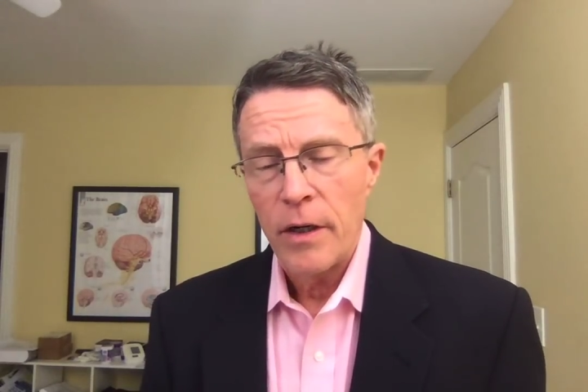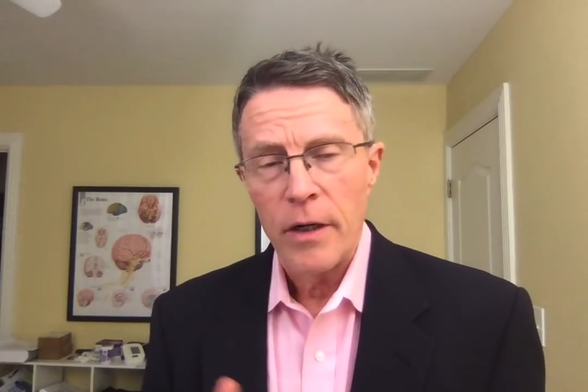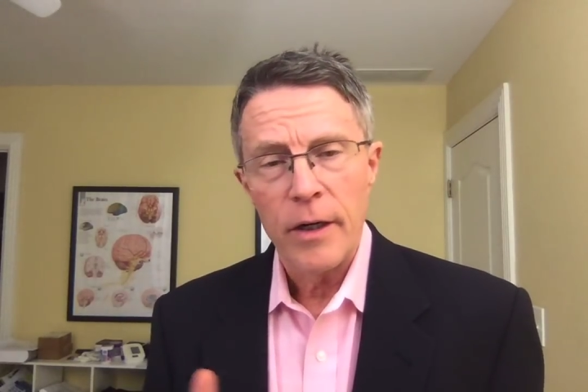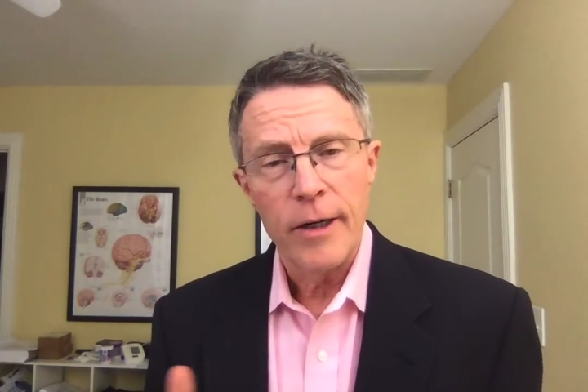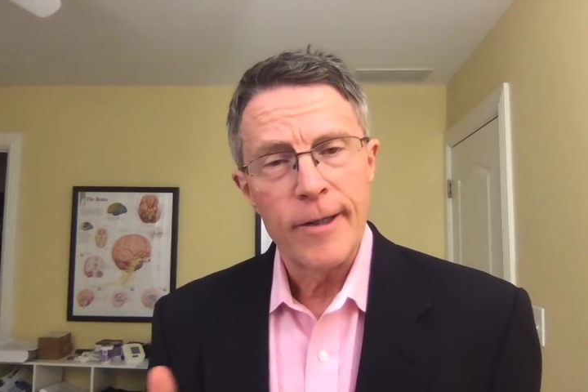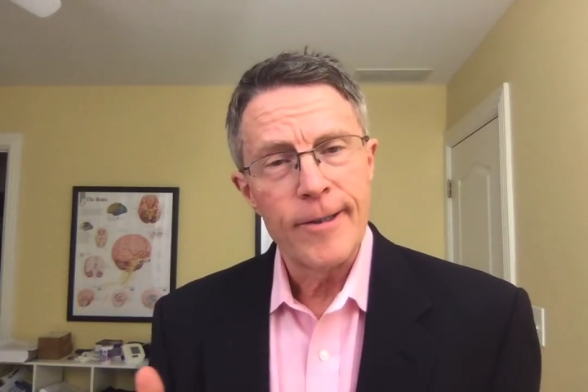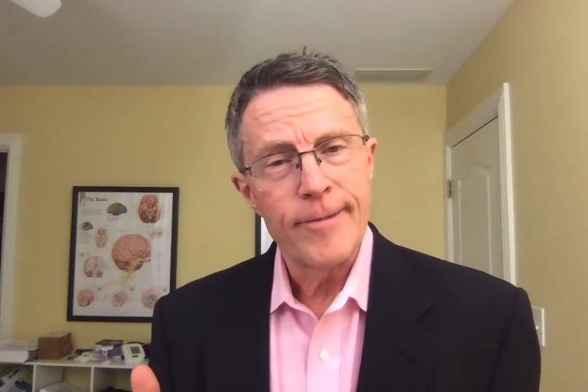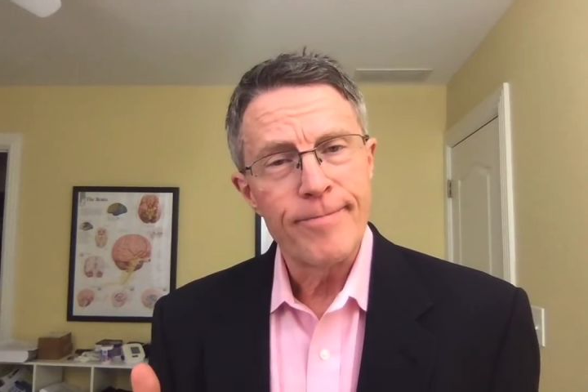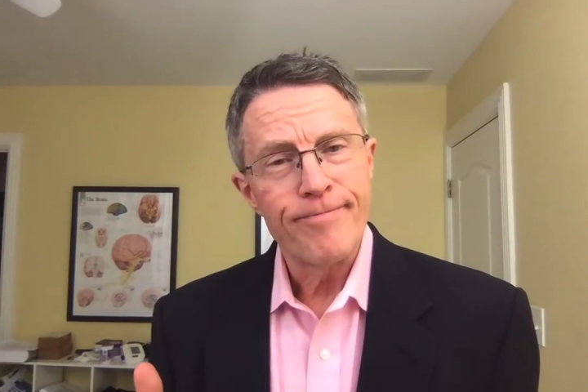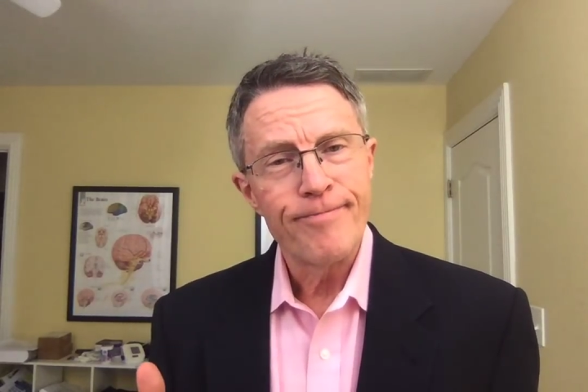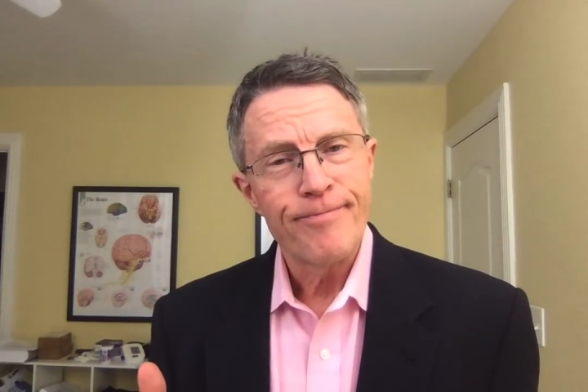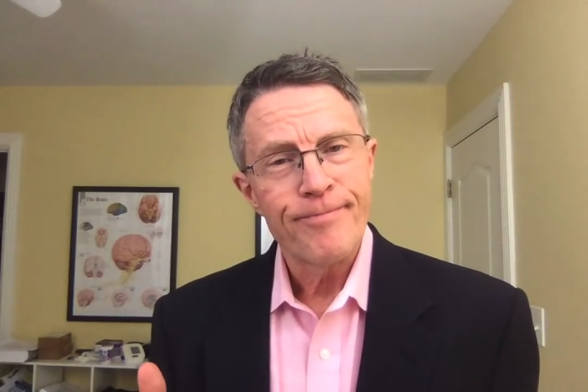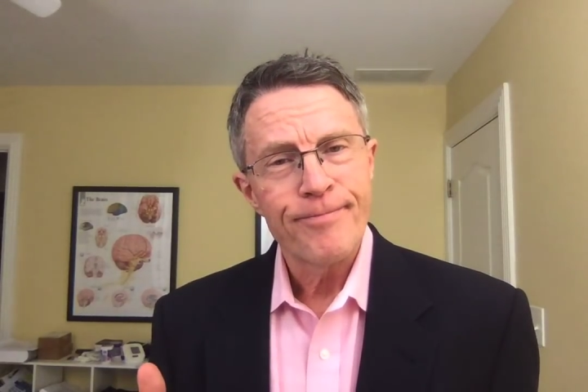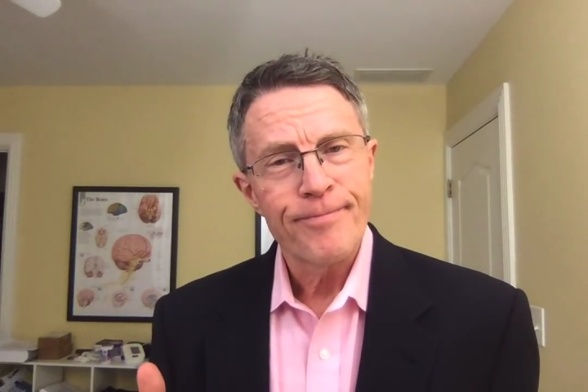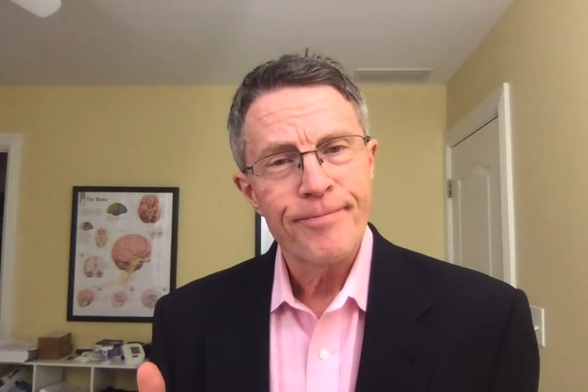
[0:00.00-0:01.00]
Um,
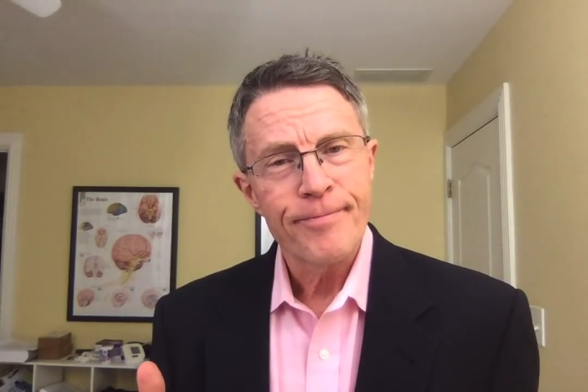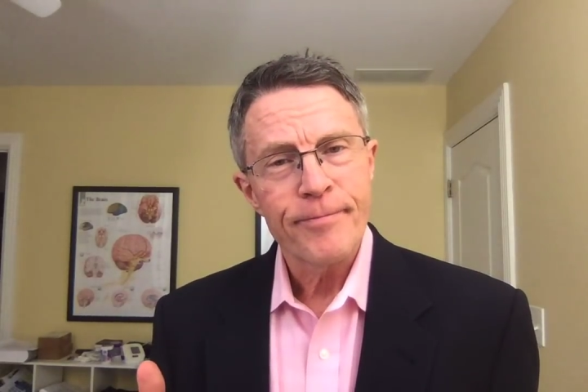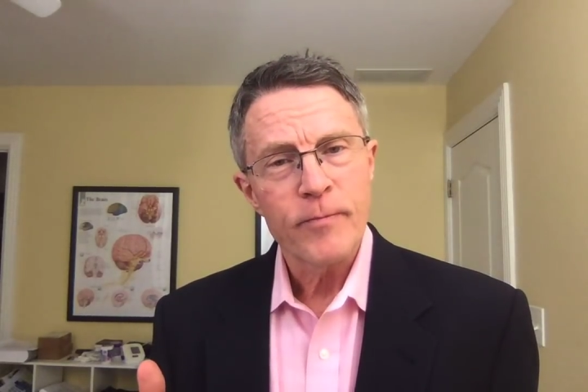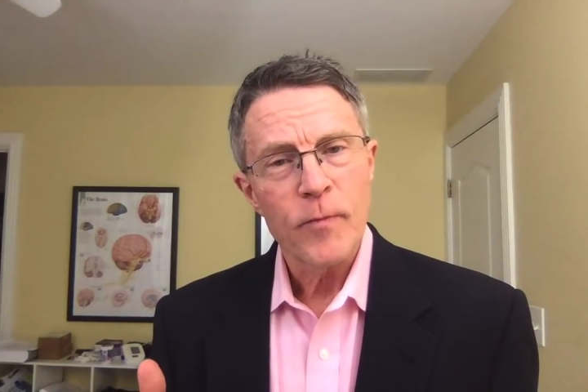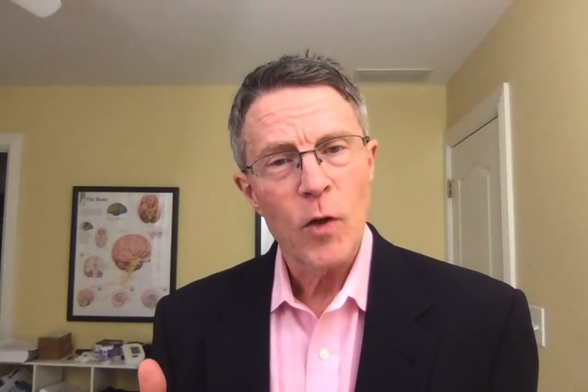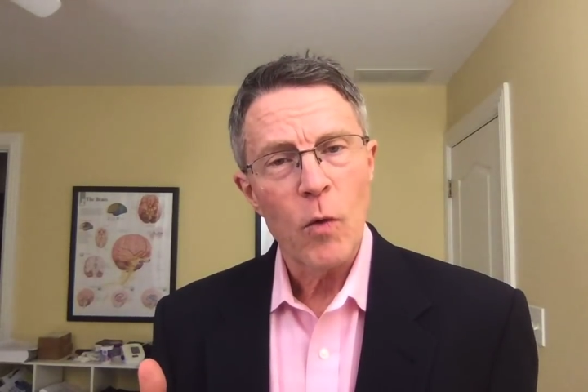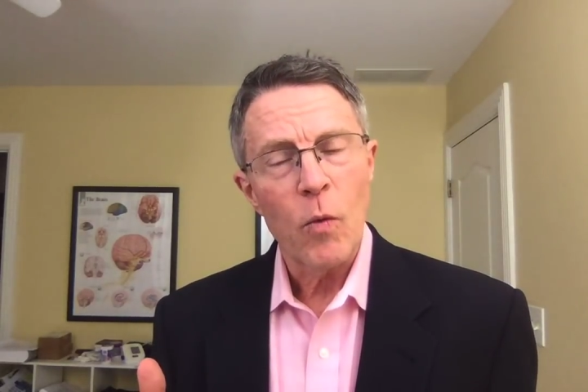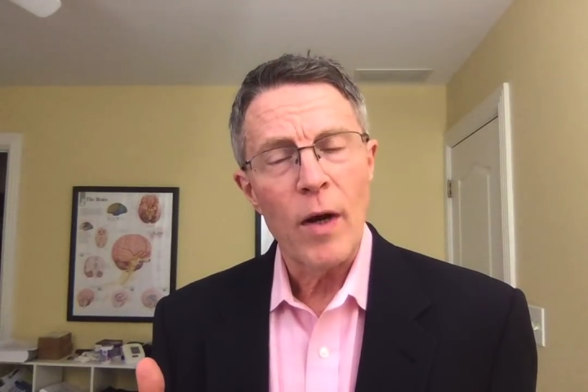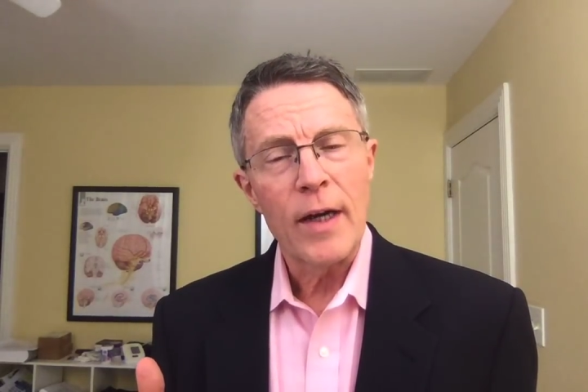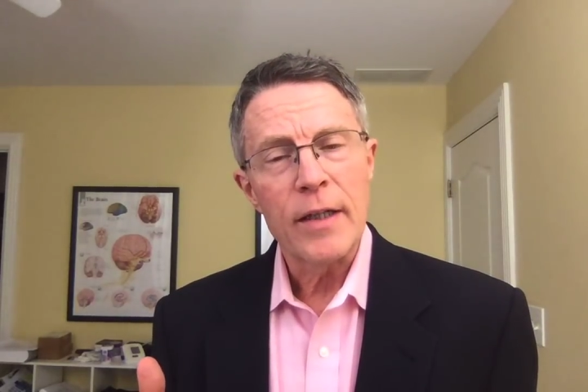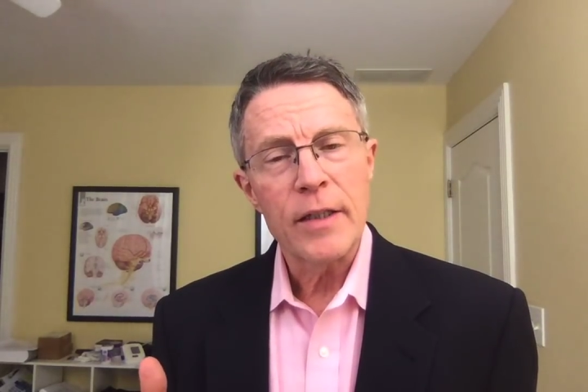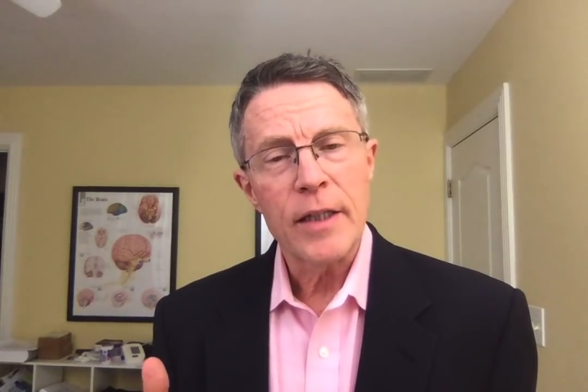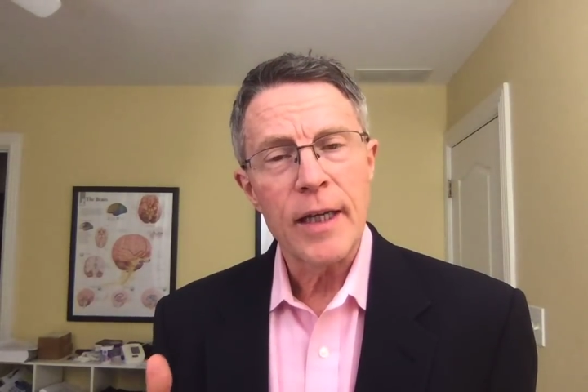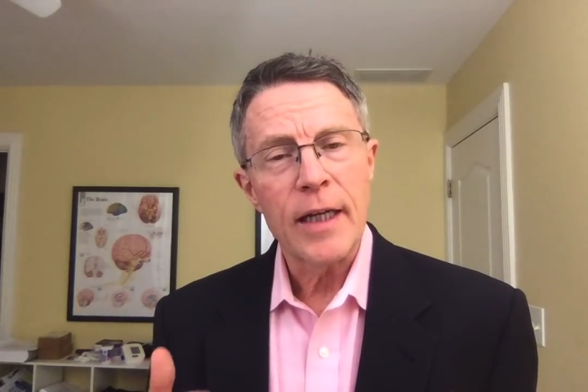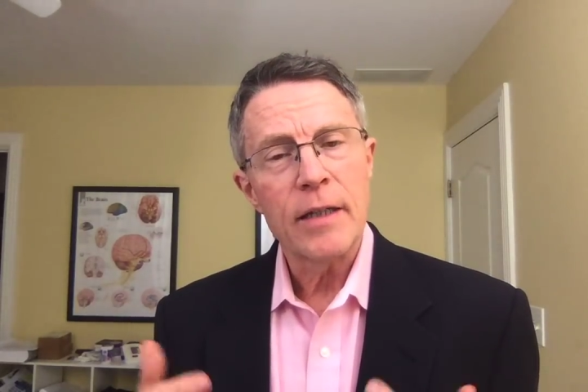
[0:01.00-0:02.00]
why
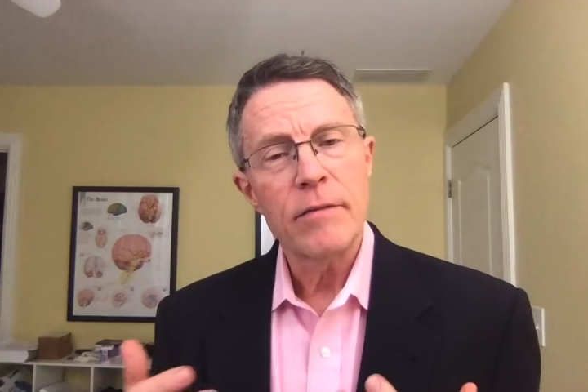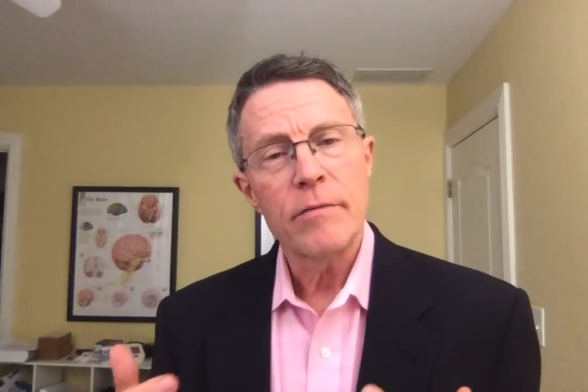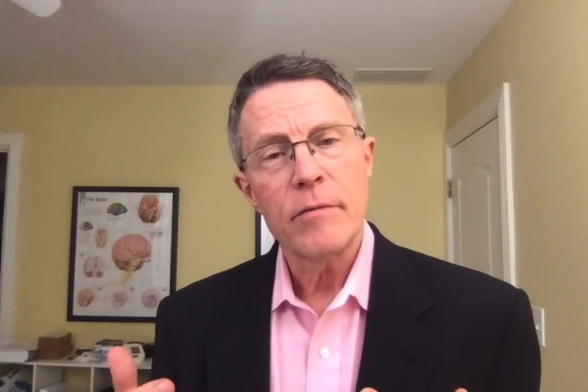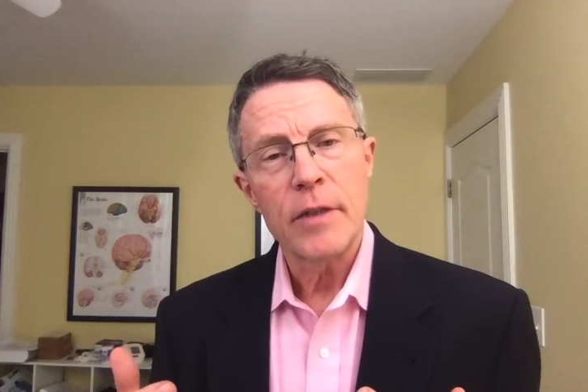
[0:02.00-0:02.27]
is that?